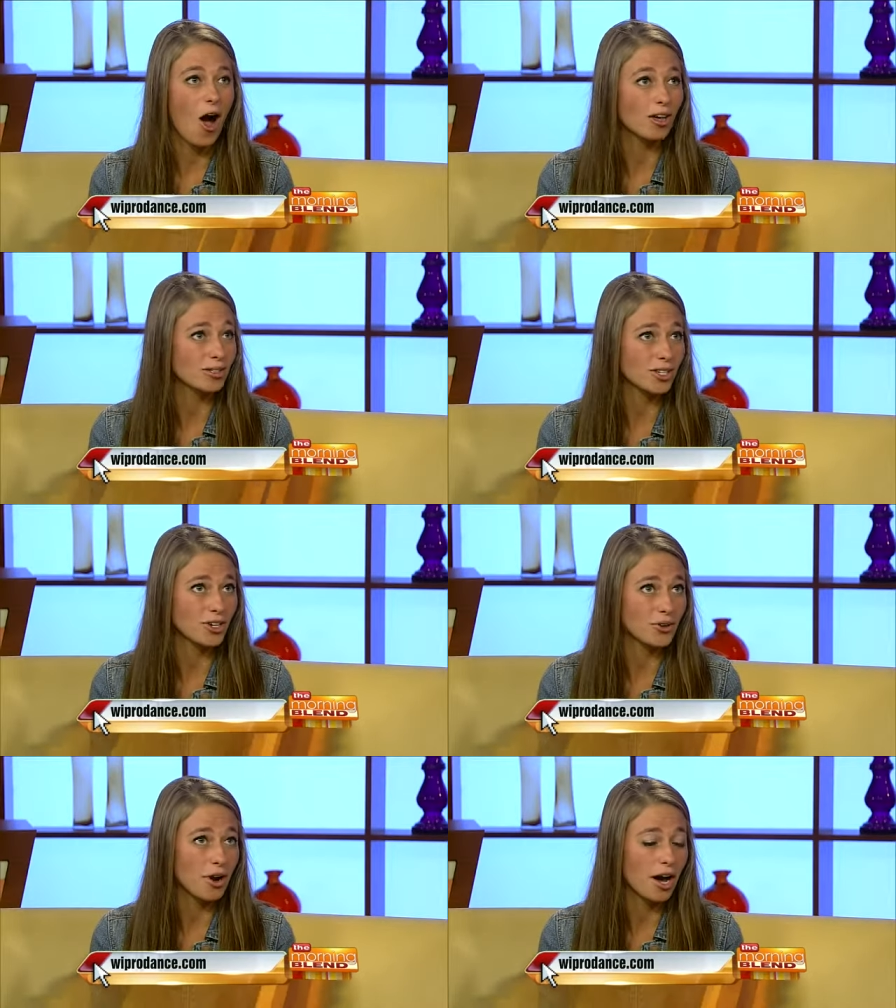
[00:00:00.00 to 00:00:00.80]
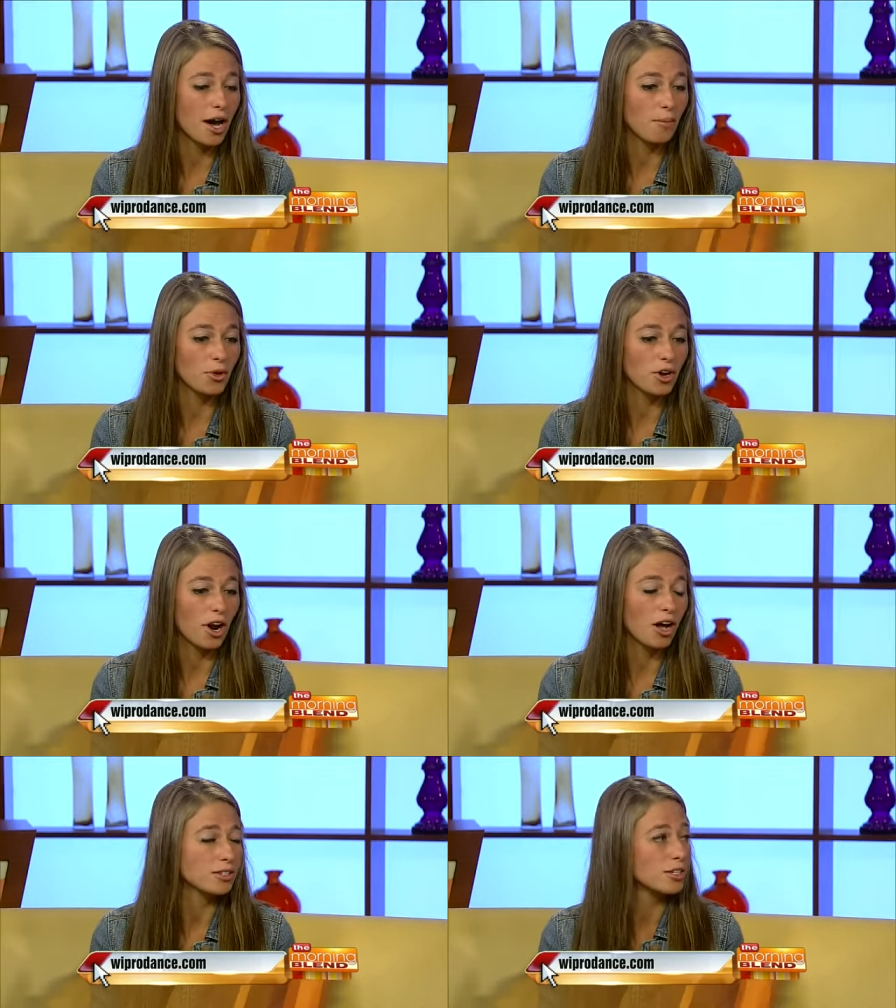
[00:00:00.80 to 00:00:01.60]
also, um, you
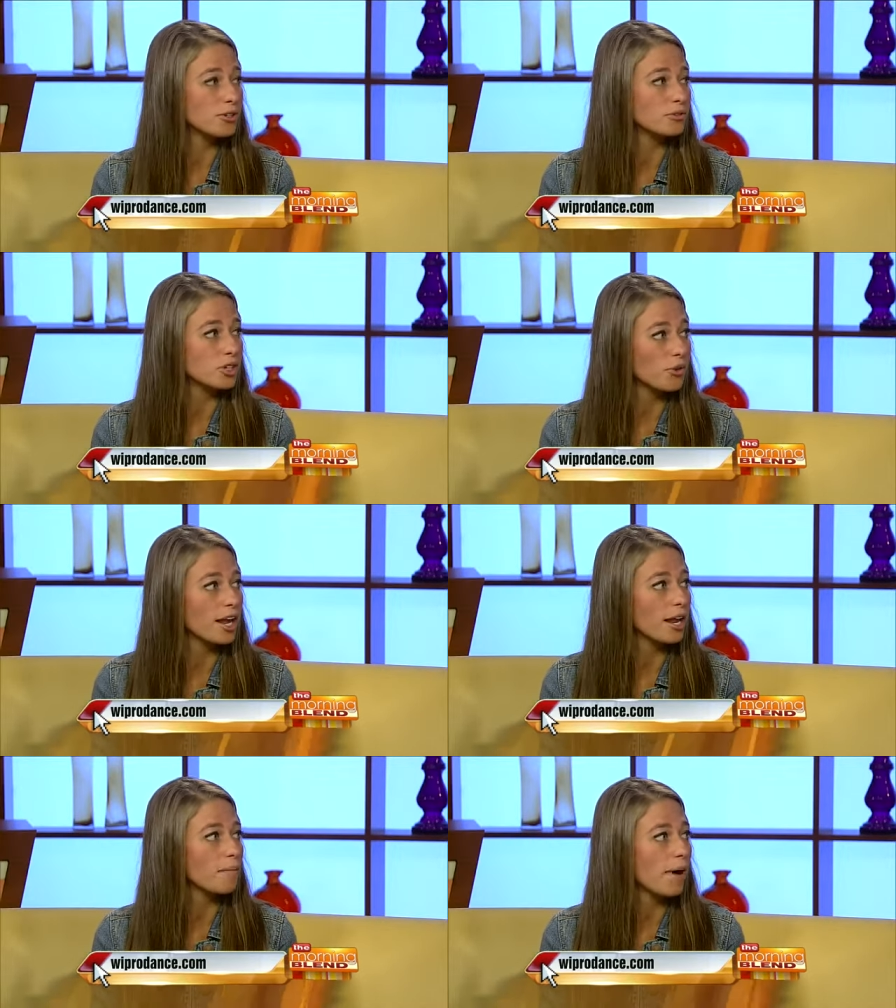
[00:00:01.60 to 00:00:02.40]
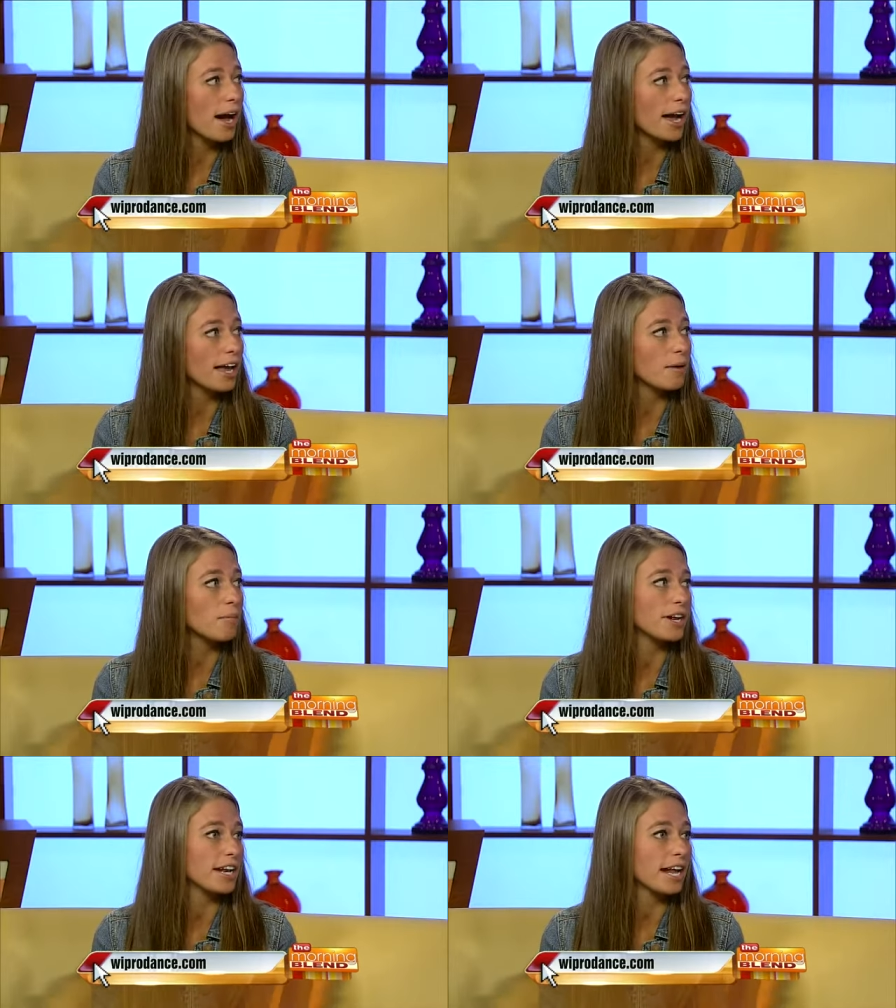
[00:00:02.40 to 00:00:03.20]
can also donate by
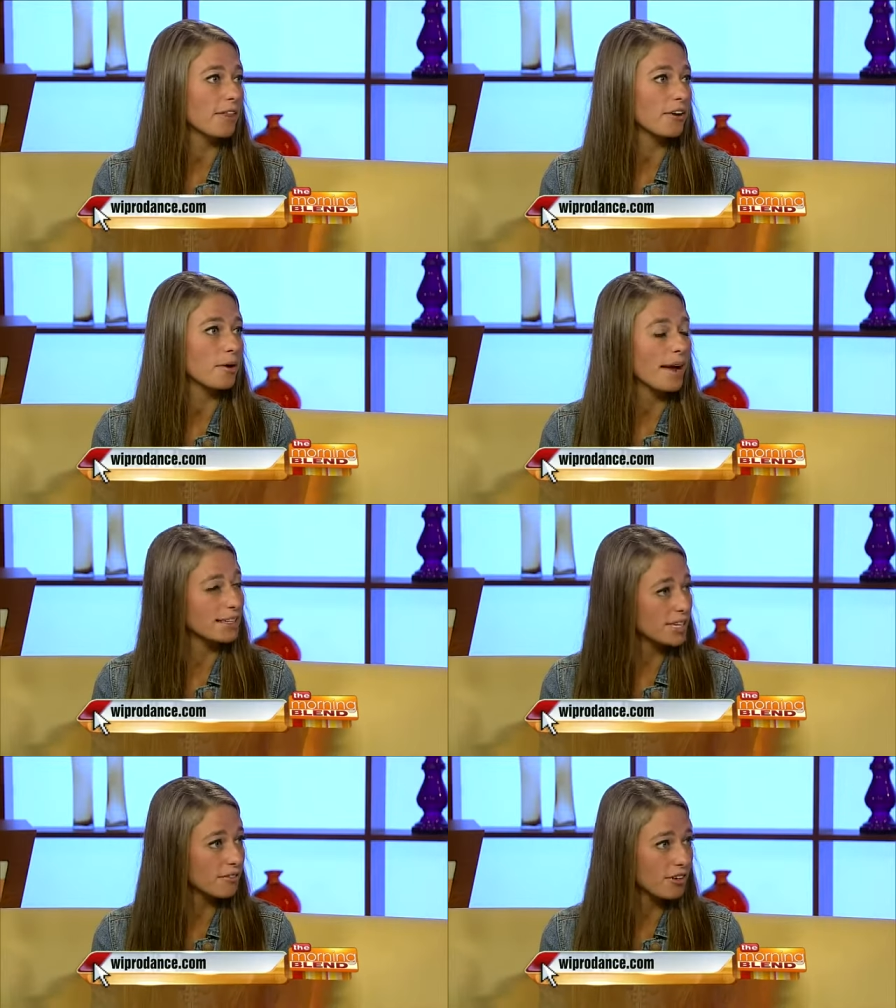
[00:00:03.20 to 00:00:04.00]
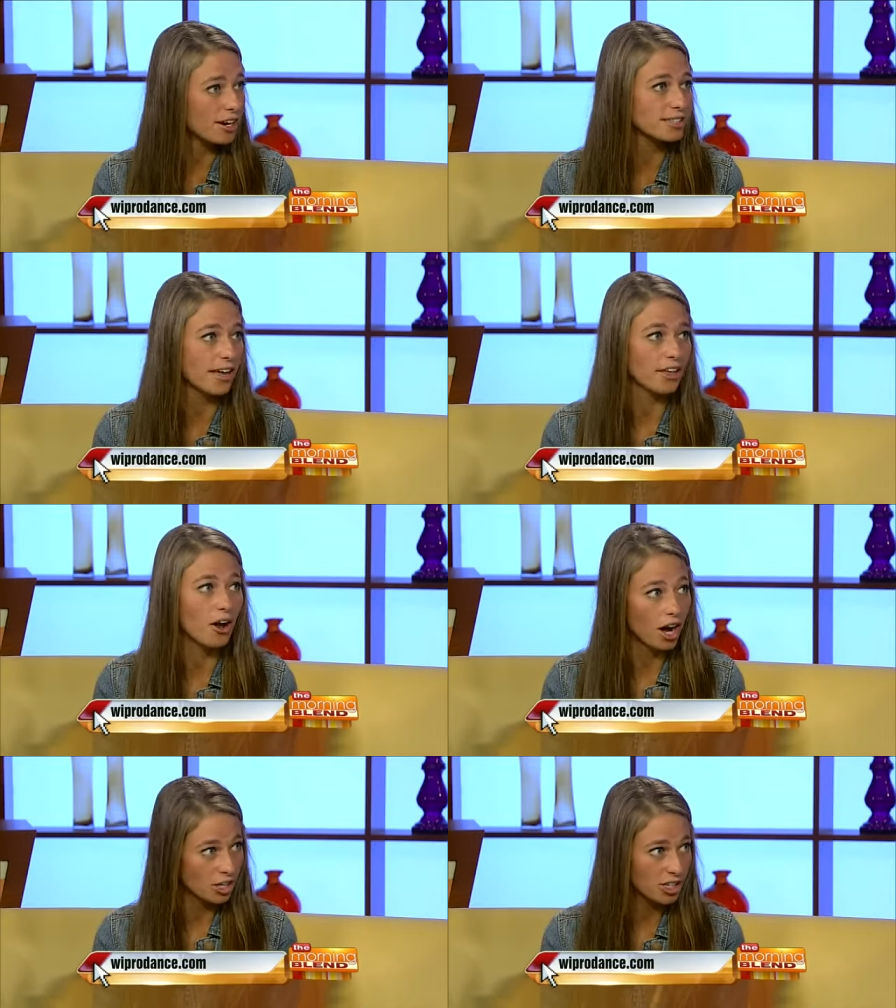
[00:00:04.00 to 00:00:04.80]
putting together a basket for our
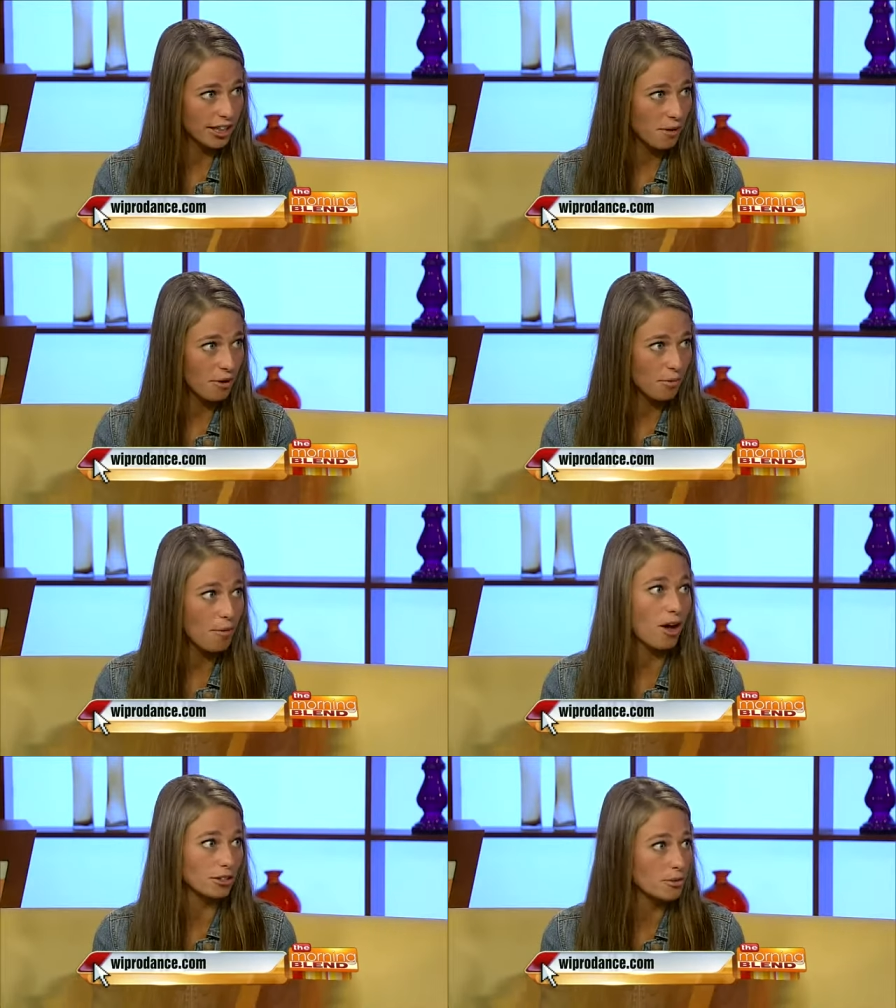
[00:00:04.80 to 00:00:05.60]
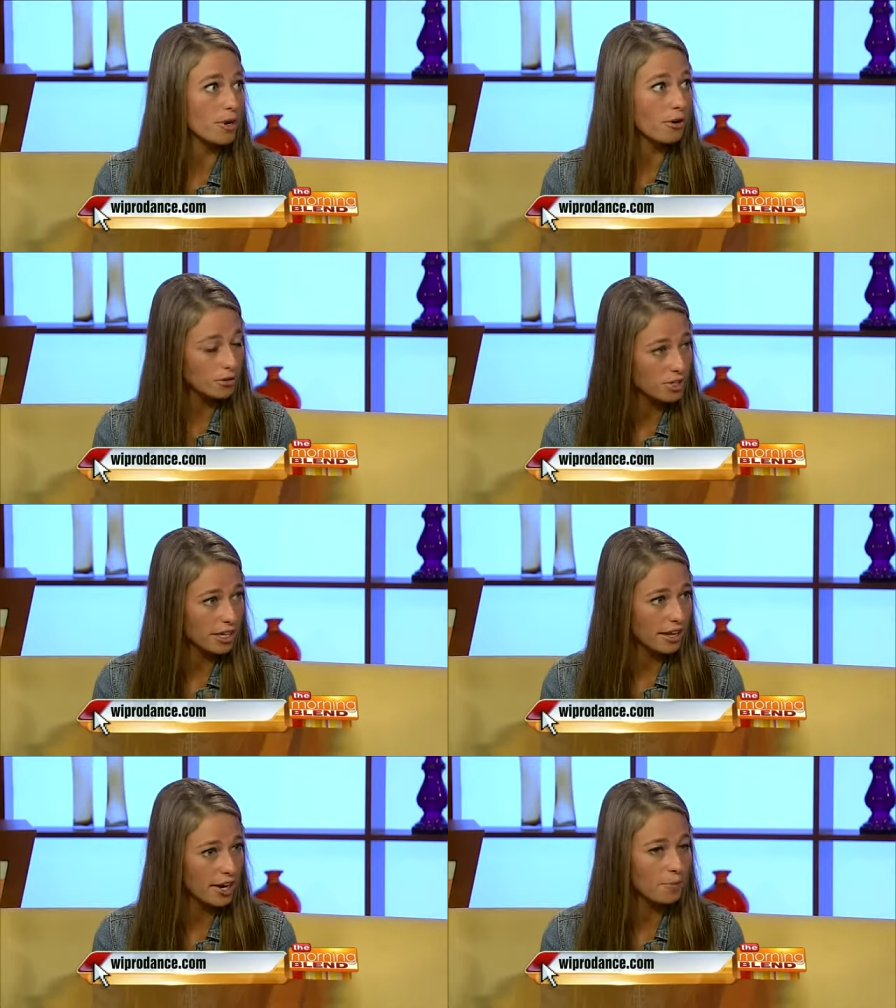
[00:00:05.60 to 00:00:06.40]
silent auction that we'll also be
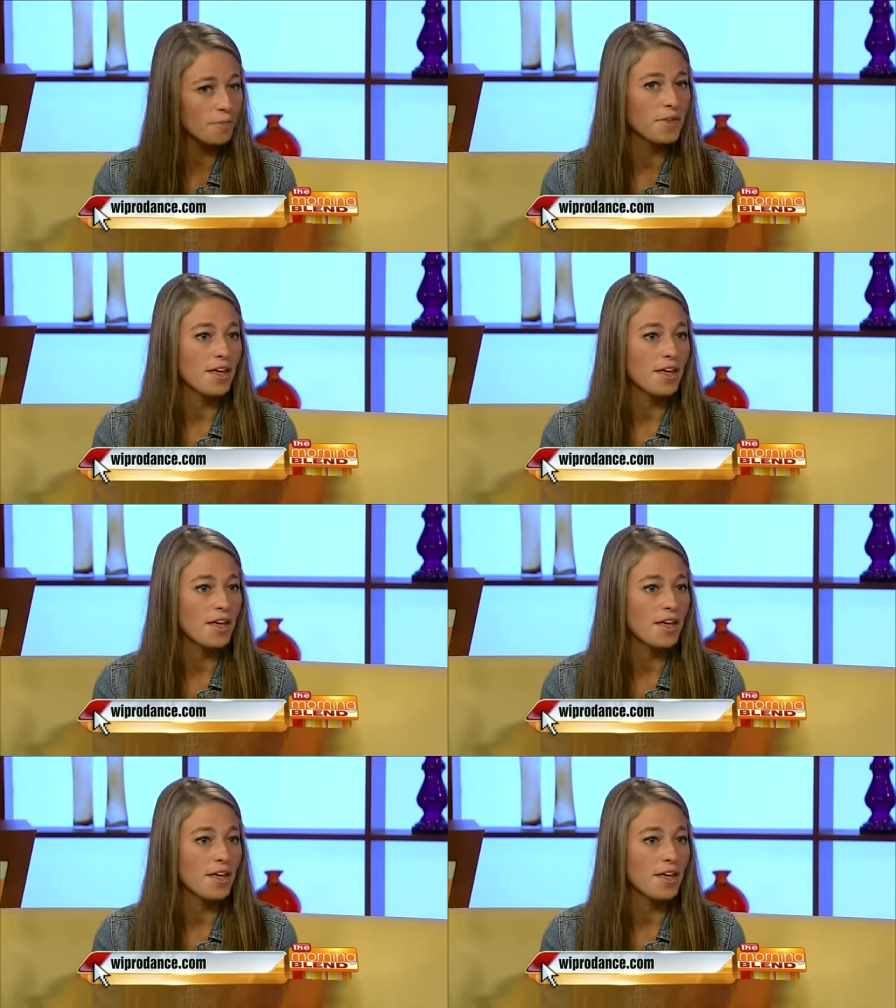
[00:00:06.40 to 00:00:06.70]
hosting there.